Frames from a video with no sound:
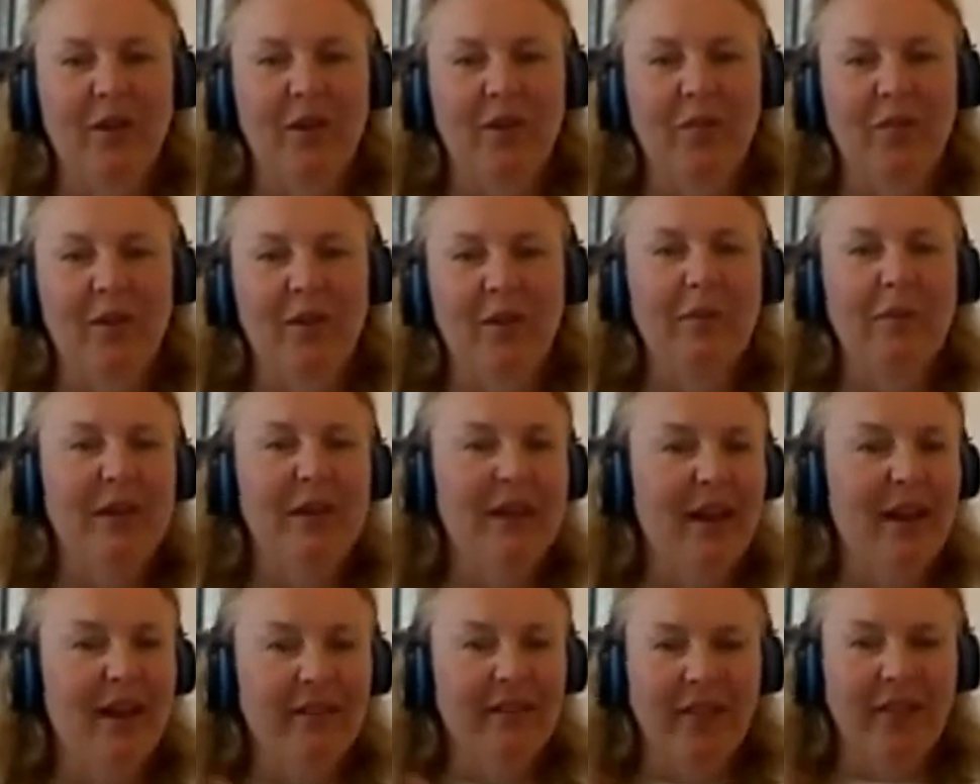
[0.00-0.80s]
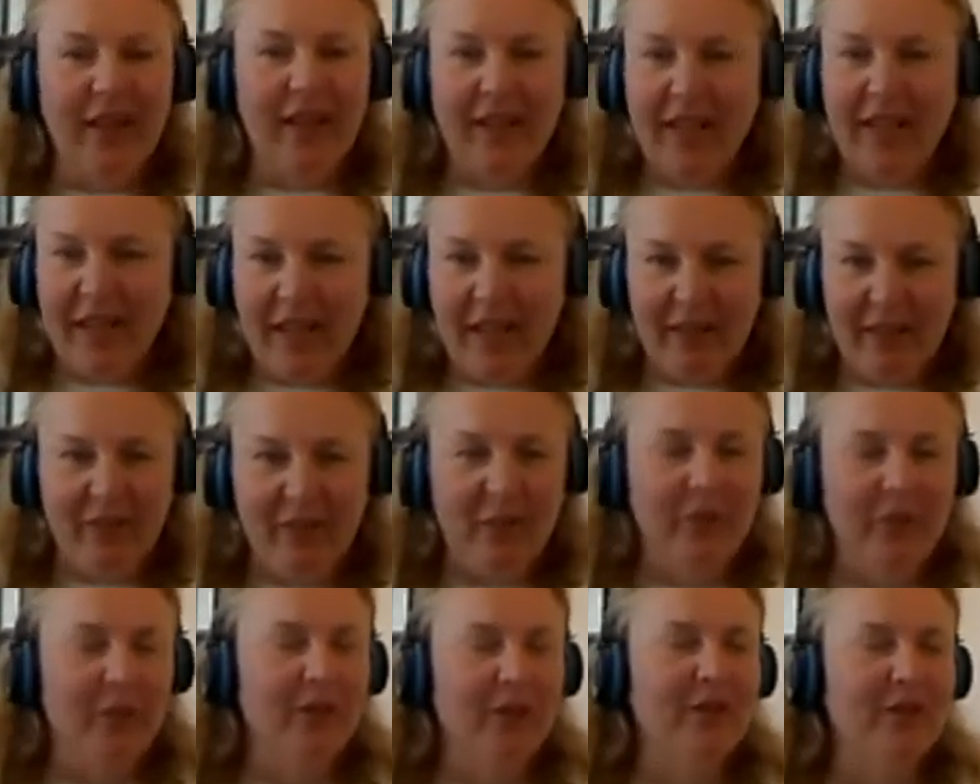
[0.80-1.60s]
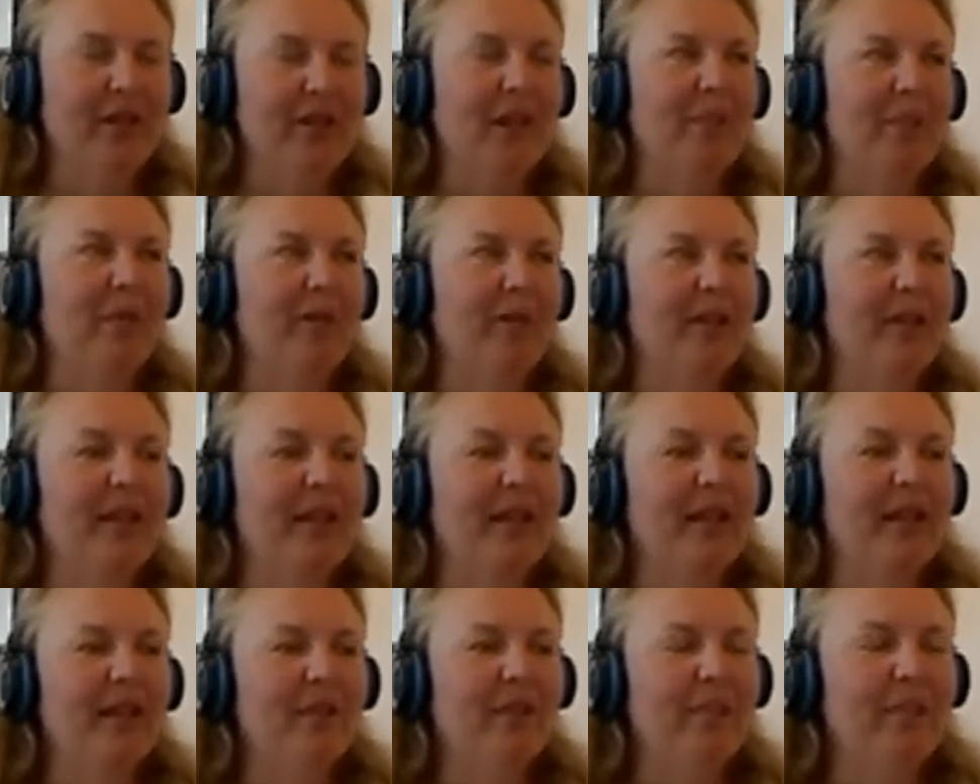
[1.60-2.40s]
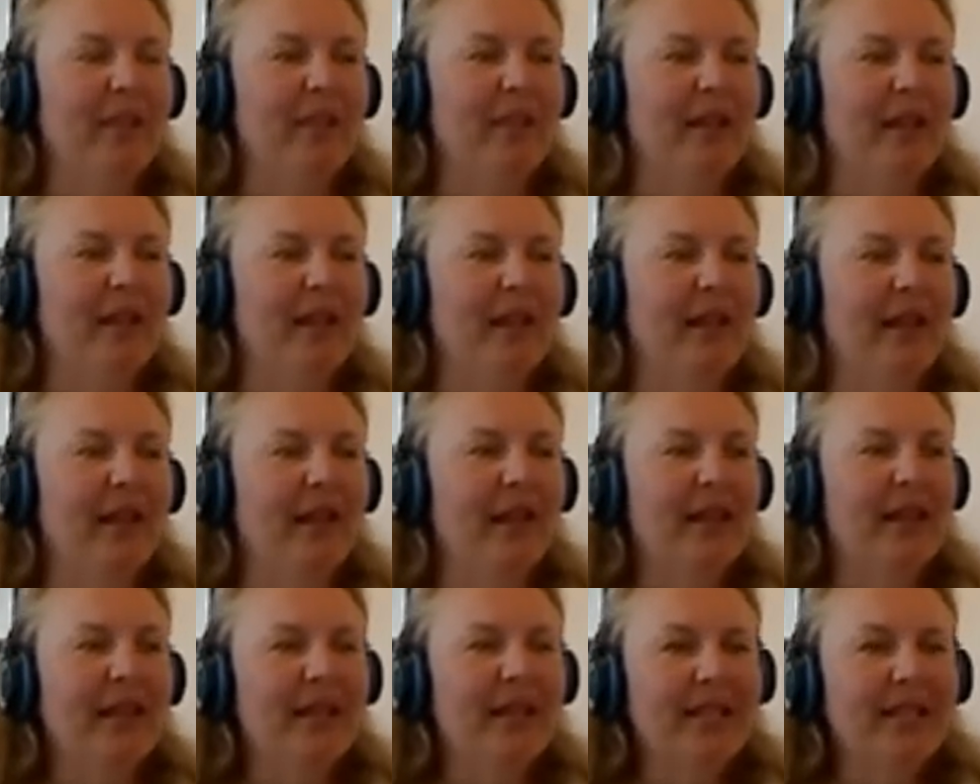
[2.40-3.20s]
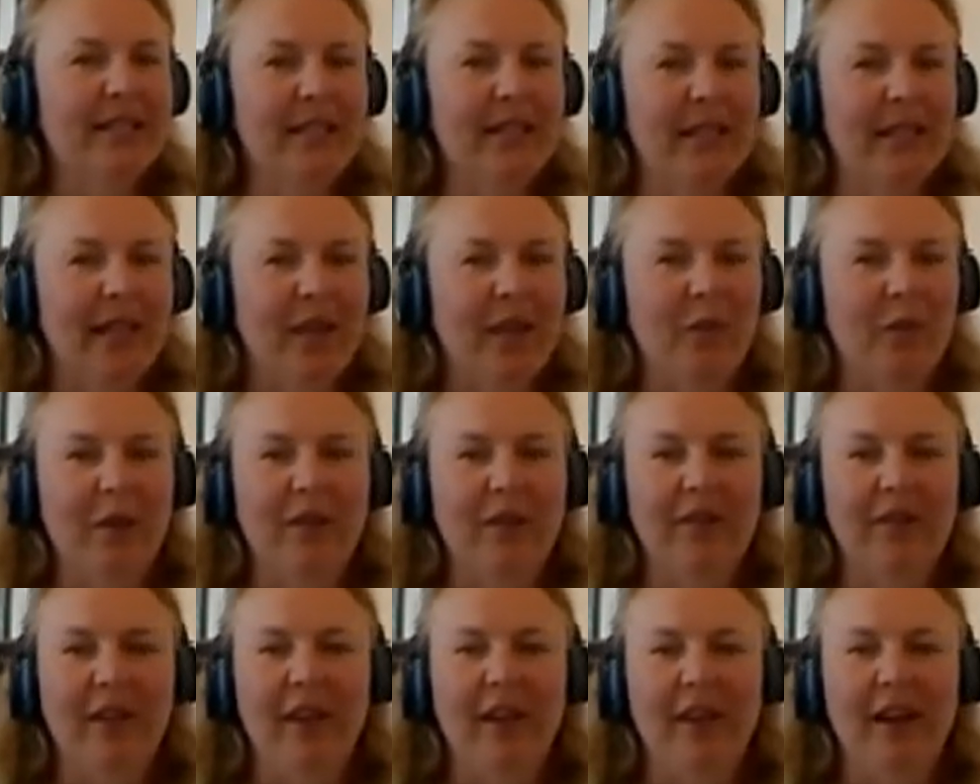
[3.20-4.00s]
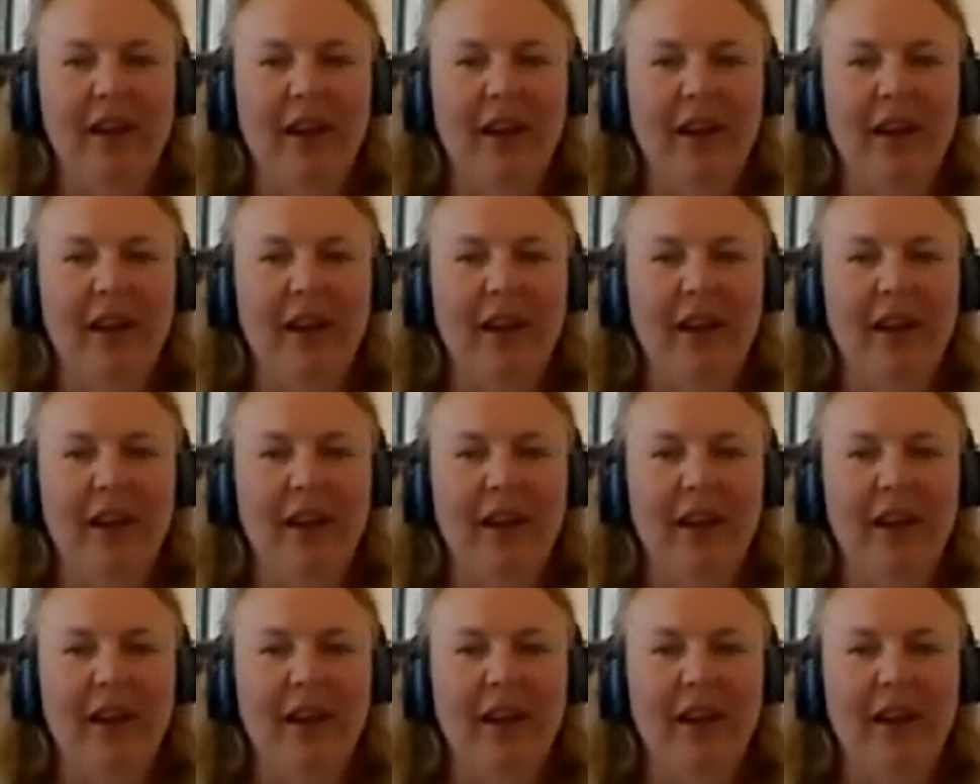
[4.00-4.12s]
maybe not liking it the first couple days, but then sticking with it.